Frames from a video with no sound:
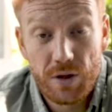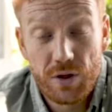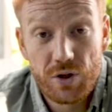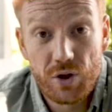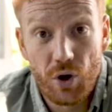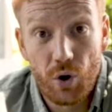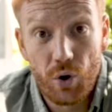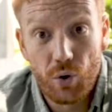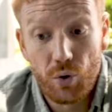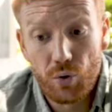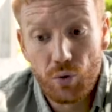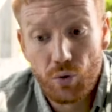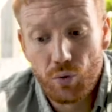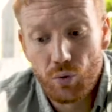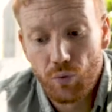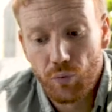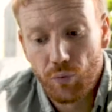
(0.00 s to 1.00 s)

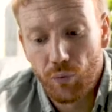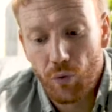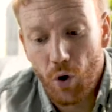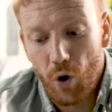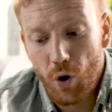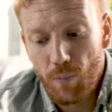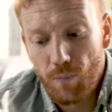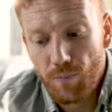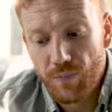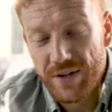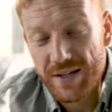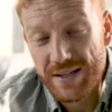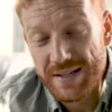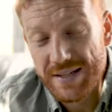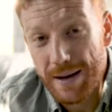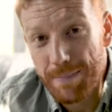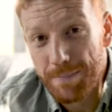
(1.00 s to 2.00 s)
So from
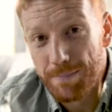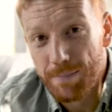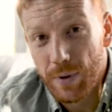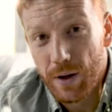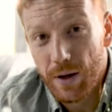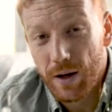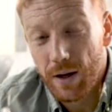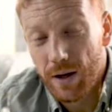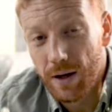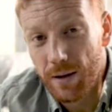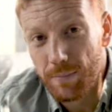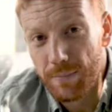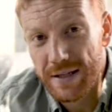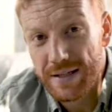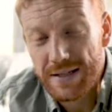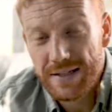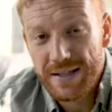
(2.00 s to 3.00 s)
December,
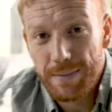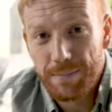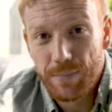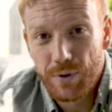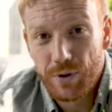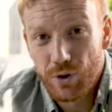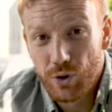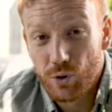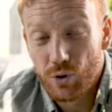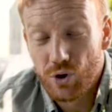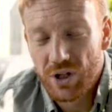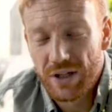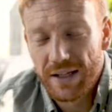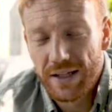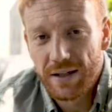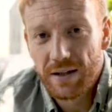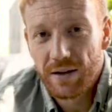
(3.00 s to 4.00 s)
mid-December
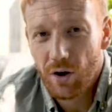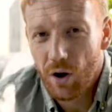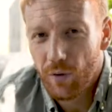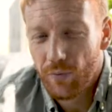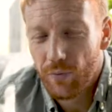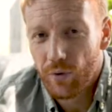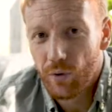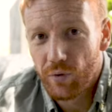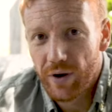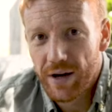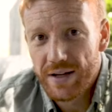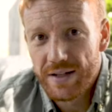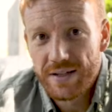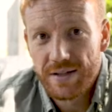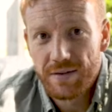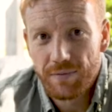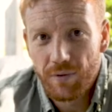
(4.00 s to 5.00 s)
usually, often the
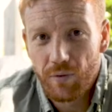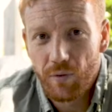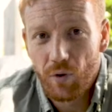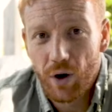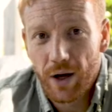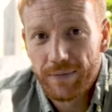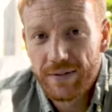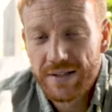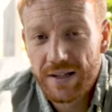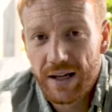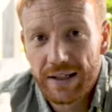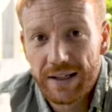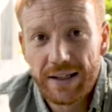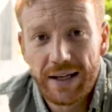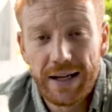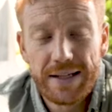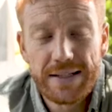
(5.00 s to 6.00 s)
rains have arrived
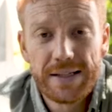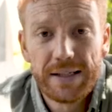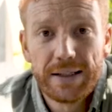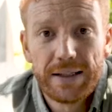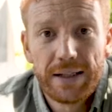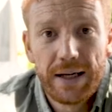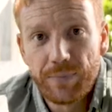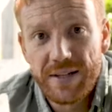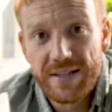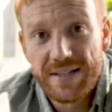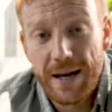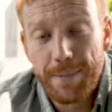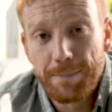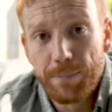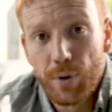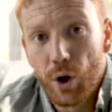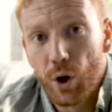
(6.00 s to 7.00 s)
slightly late,
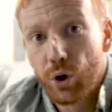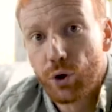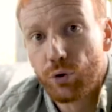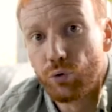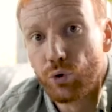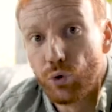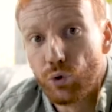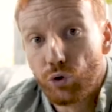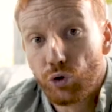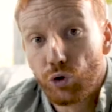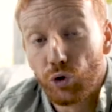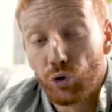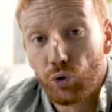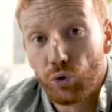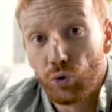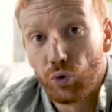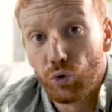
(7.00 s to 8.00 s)
December through
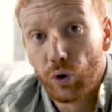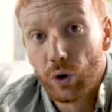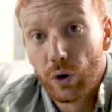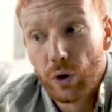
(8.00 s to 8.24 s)
to